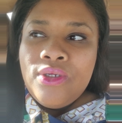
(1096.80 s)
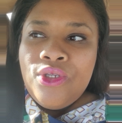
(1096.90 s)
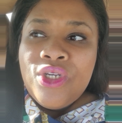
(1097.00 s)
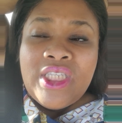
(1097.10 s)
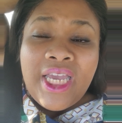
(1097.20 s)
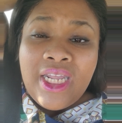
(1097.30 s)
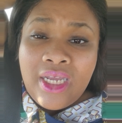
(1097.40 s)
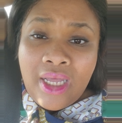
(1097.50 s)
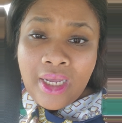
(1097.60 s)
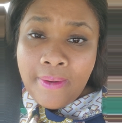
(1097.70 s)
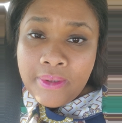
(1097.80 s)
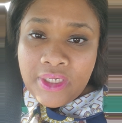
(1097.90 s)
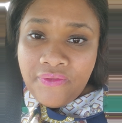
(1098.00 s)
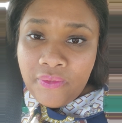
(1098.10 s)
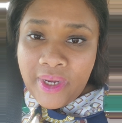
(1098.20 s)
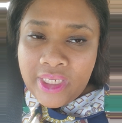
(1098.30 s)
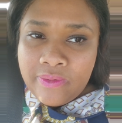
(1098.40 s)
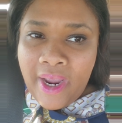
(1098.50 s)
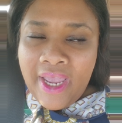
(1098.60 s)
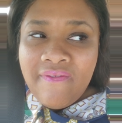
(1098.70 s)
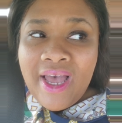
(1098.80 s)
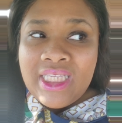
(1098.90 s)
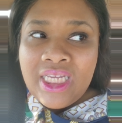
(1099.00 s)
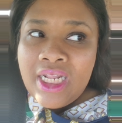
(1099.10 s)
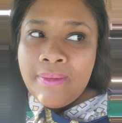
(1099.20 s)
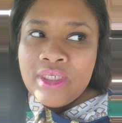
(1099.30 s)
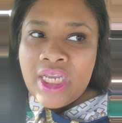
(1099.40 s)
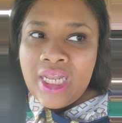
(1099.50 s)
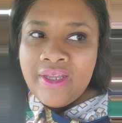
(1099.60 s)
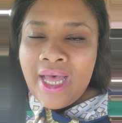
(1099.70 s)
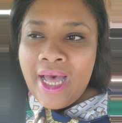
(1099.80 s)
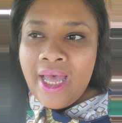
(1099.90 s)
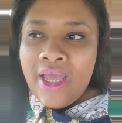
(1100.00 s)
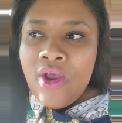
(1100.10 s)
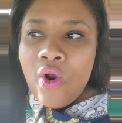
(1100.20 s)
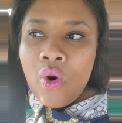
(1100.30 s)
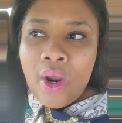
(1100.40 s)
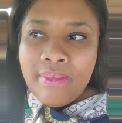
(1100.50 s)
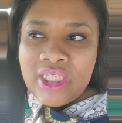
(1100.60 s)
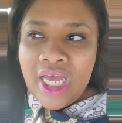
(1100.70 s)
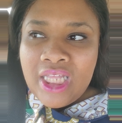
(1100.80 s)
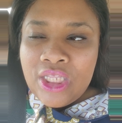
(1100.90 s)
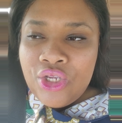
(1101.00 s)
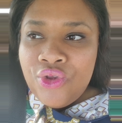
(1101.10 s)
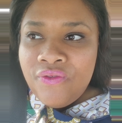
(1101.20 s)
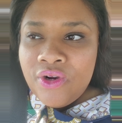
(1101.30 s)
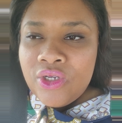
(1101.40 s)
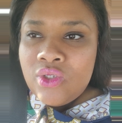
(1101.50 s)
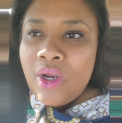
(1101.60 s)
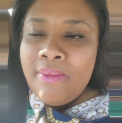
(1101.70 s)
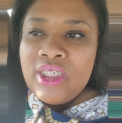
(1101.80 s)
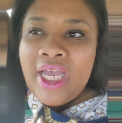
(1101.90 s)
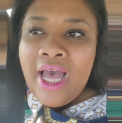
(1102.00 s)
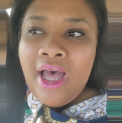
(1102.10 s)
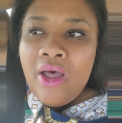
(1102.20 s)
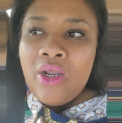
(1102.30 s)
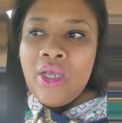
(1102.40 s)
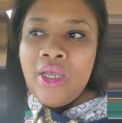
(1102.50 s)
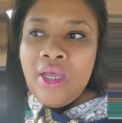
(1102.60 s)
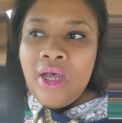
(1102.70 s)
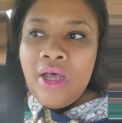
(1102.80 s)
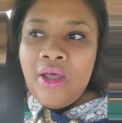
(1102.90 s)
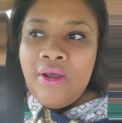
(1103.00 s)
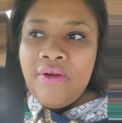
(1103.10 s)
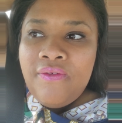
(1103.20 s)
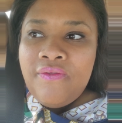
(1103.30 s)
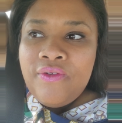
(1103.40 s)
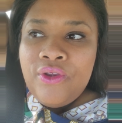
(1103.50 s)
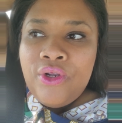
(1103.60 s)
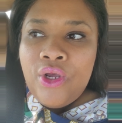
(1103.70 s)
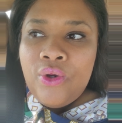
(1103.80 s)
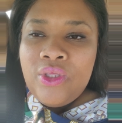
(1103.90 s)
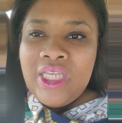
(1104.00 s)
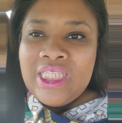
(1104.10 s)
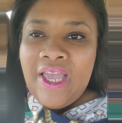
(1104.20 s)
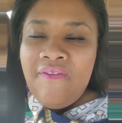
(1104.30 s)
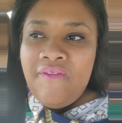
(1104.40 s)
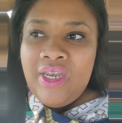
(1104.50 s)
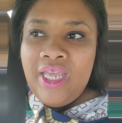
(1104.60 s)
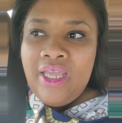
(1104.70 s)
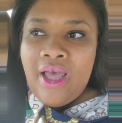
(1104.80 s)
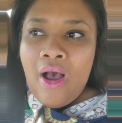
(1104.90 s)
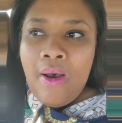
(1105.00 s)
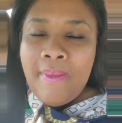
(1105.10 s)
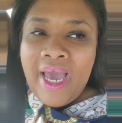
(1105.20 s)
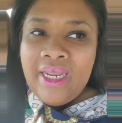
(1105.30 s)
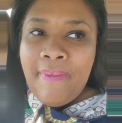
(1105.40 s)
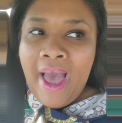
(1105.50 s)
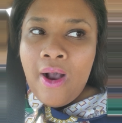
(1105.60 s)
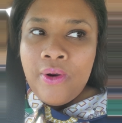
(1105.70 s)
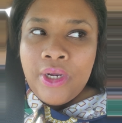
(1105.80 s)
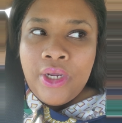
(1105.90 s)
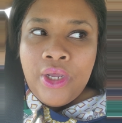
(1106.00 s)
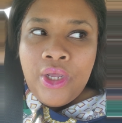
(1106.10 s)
you could take it a couple of different ways, right? If I say that I'm a child of God, or I'm a child of the universe, or I'm a child of, this infinite almighty power,